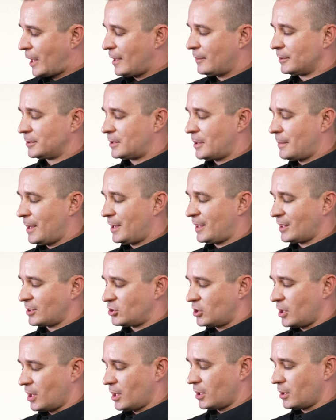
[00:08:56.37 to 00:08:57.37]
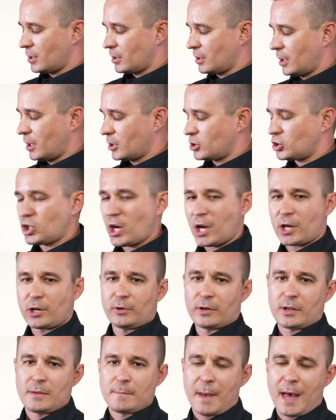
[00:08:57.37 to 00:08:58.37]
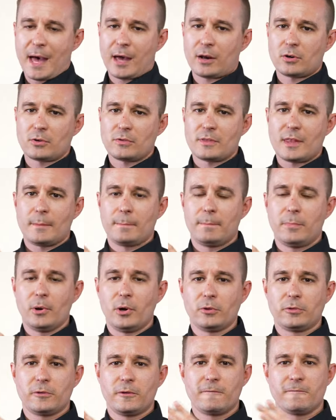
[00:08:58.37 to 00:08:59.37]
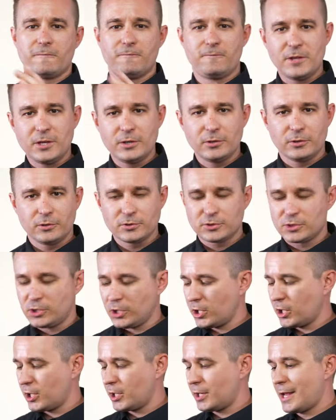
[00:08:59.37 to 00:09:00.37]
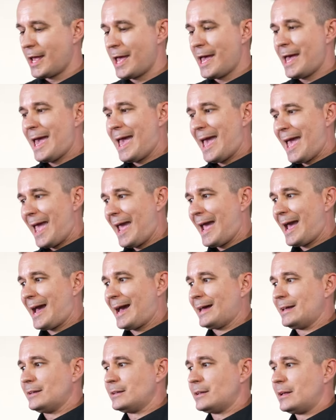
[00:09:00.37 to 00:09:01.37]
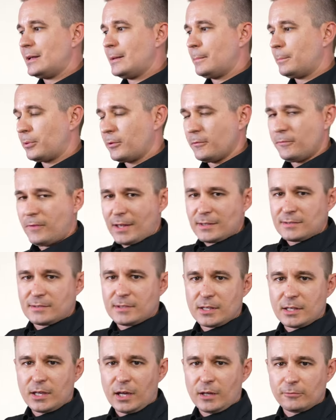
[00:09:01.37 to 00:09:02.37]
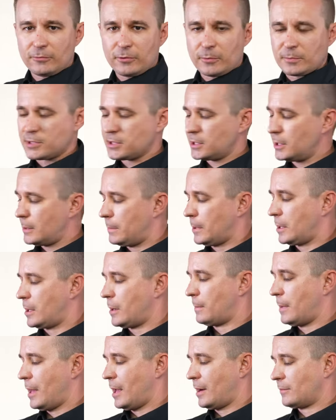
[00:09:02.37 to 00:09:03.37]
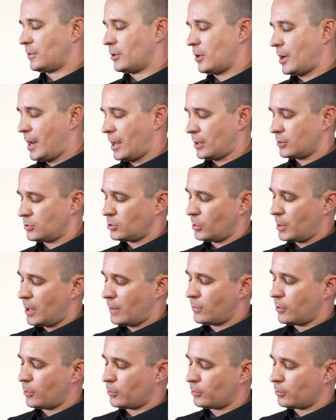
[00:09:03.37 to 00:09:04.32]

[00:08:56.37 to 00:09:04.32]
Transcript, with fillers: able to make a, a, a checkering pattern that both feels good and prevents the gun from slipping up out of your hand. So we have the